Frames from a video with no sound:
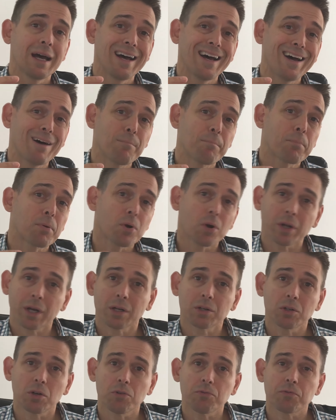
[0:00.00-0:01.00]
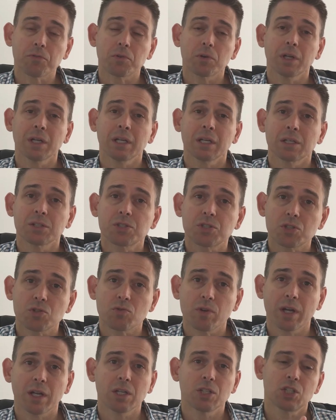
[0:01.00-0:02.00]
a product offering, a
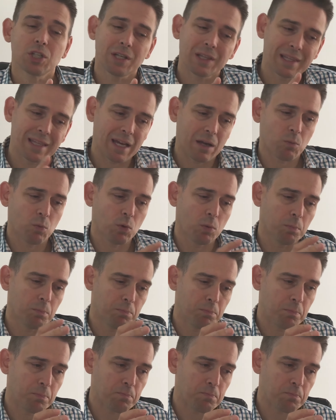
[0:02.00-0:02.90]
strategy that will